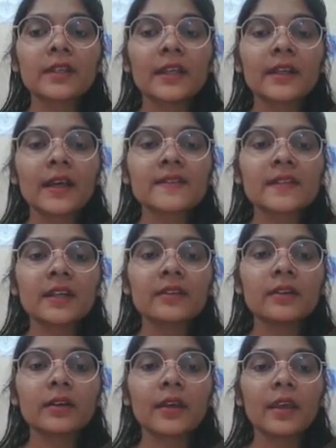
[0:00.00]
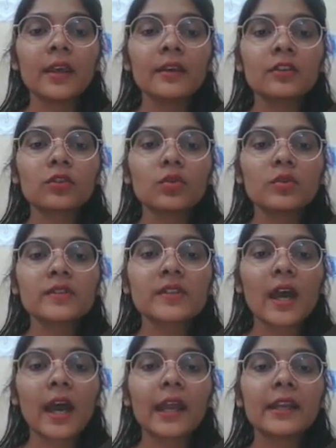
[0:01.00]
Data set A includes
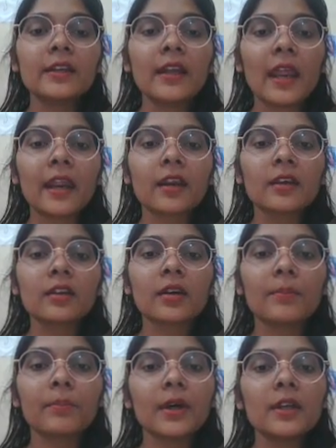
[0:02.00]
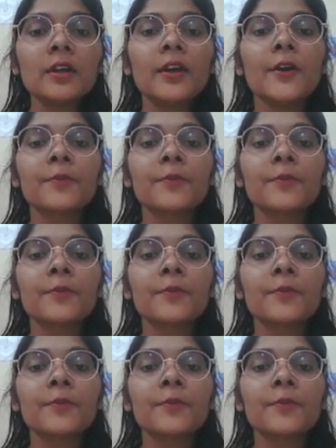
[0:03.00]
height and a number,